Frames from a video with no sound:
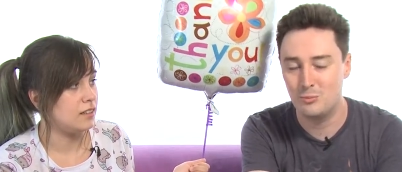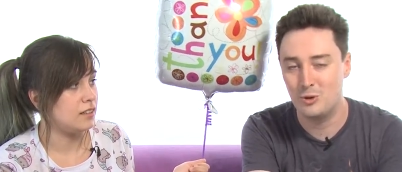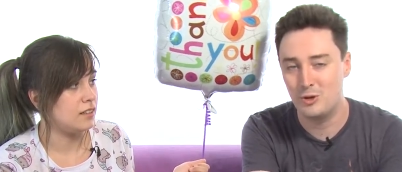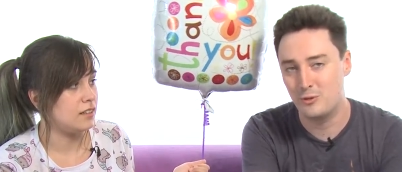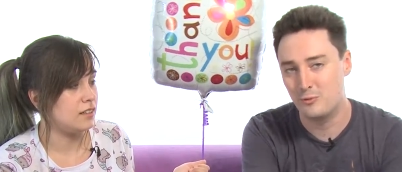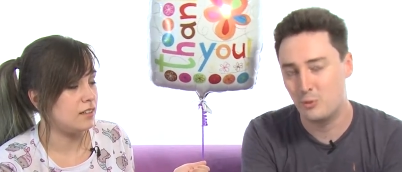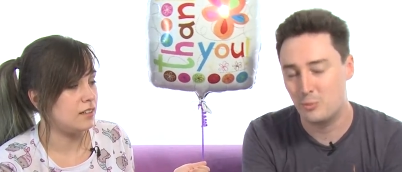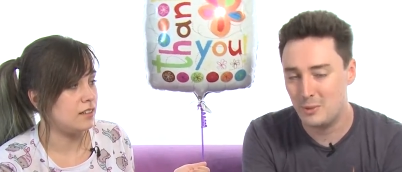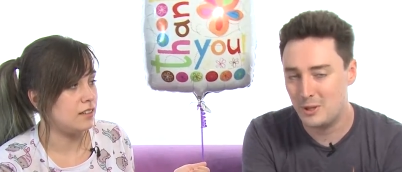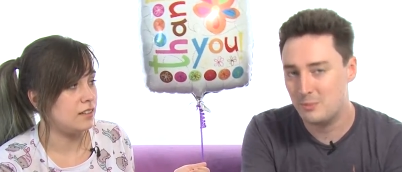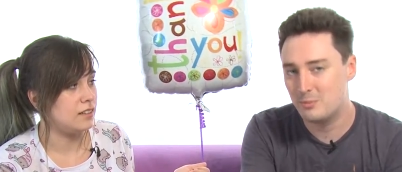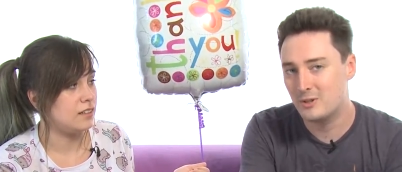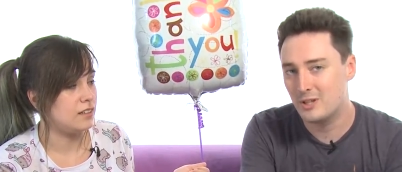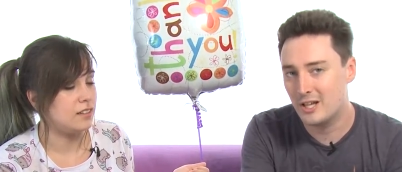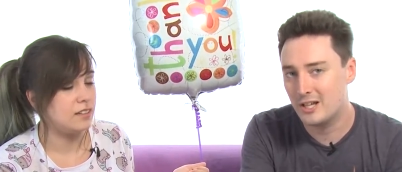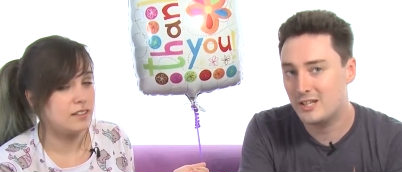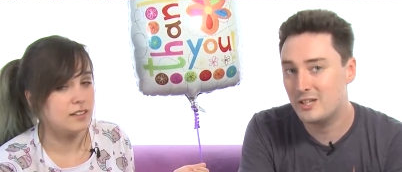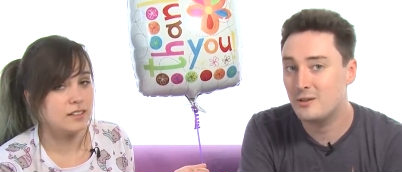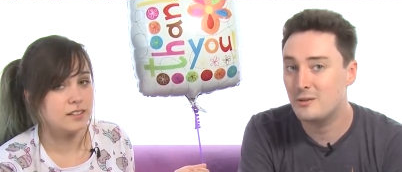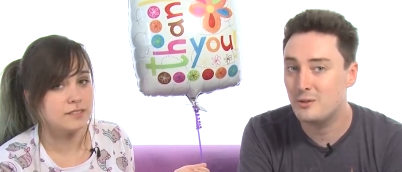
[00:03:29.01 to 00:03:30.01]
Speaker 1: wonderful people
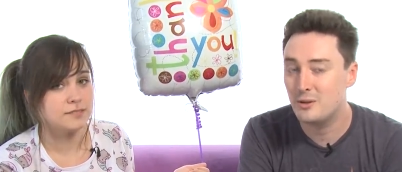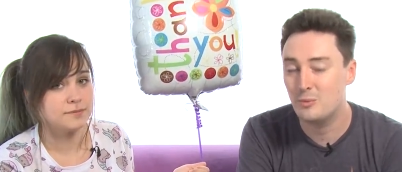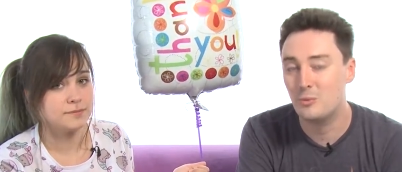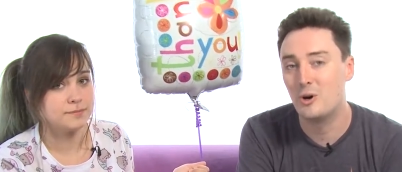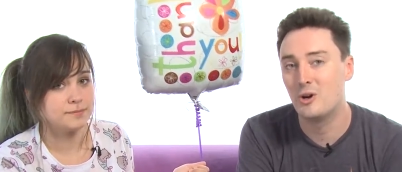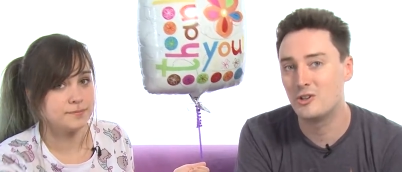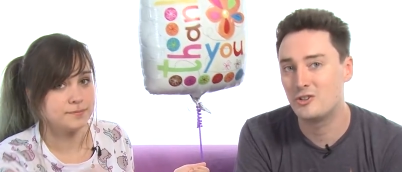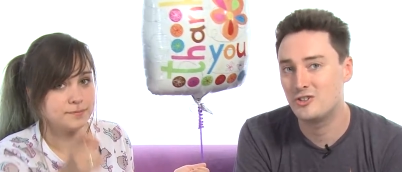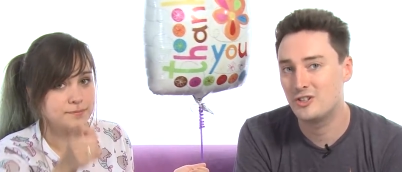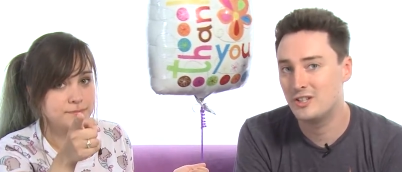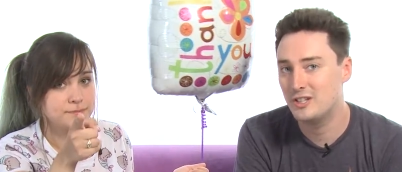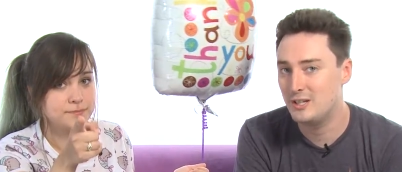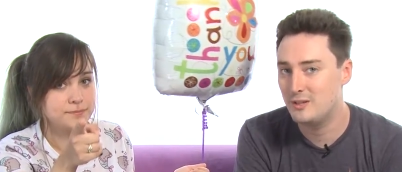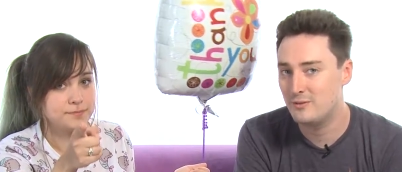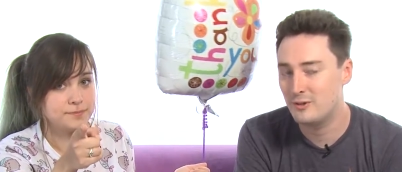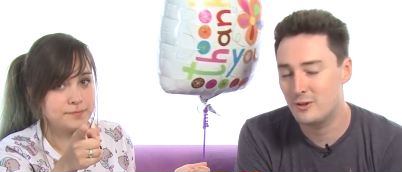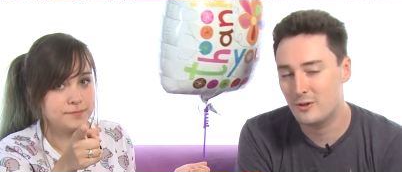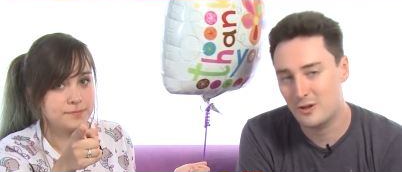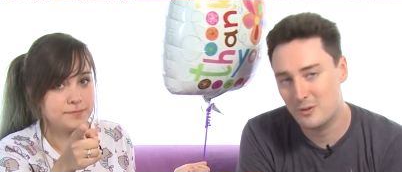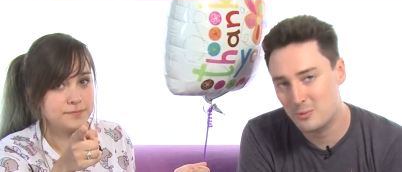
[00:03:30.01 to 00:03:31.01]
like you who watch and
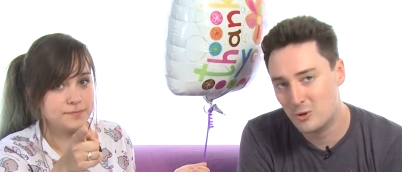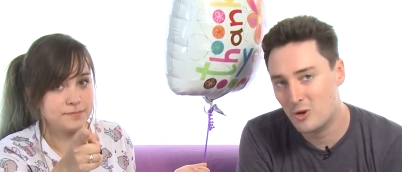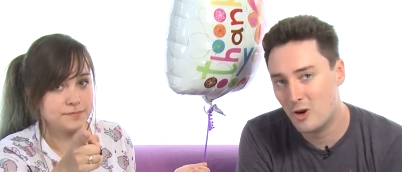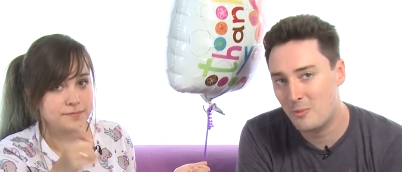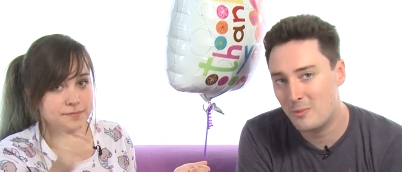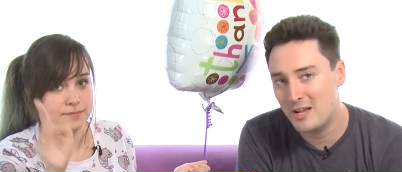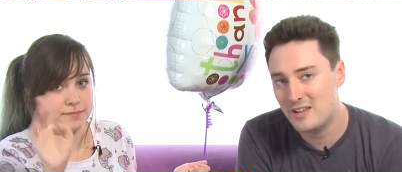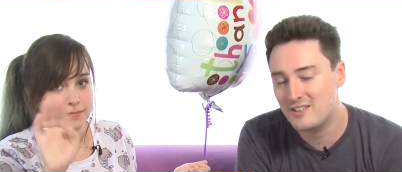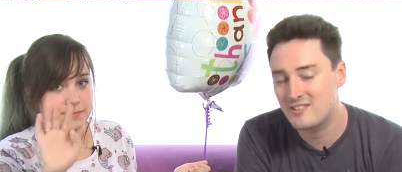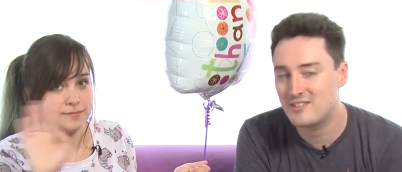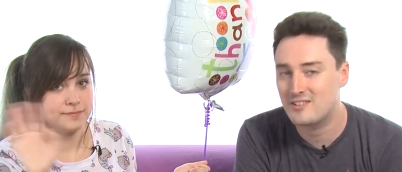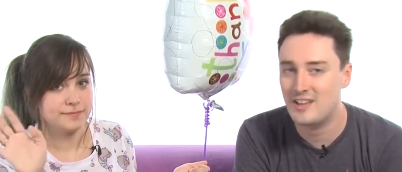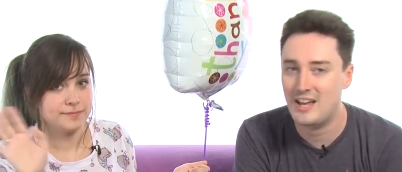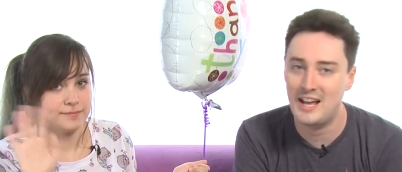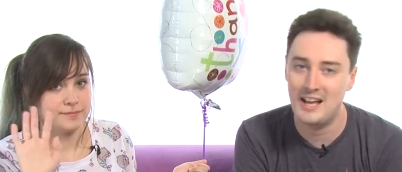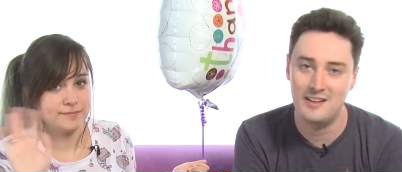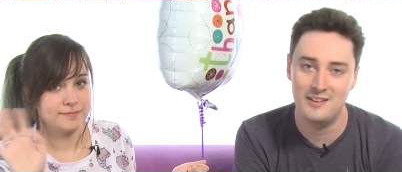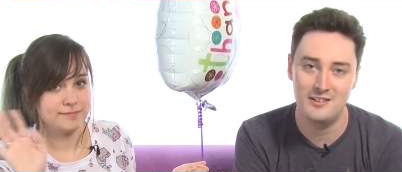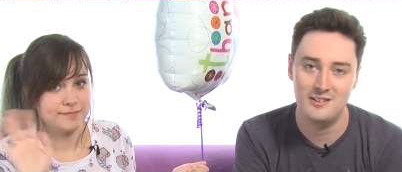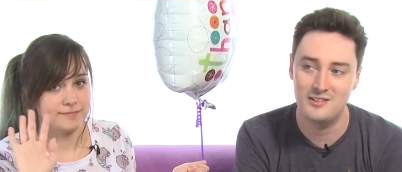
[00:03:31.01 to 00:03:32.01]
leave incredible comments,
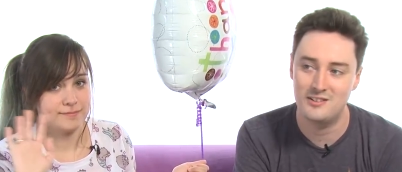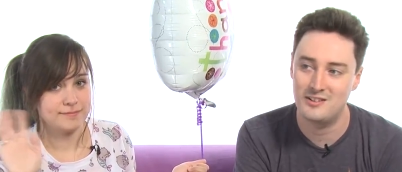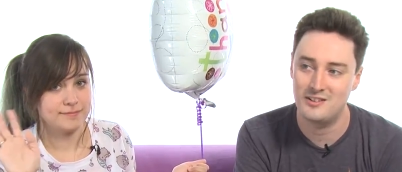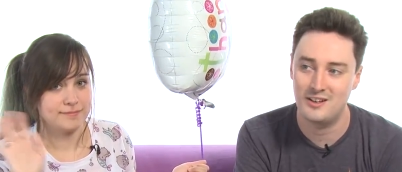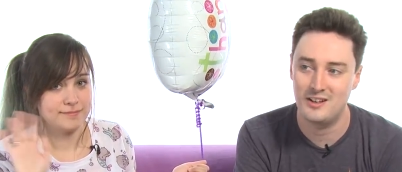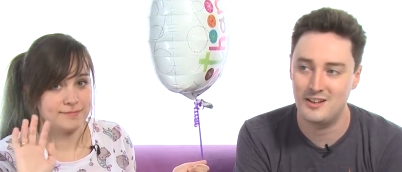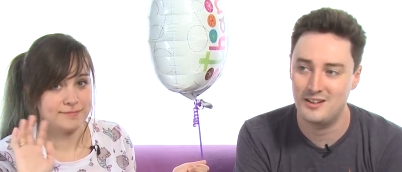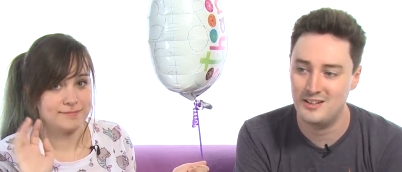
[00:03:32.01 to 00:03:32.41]
and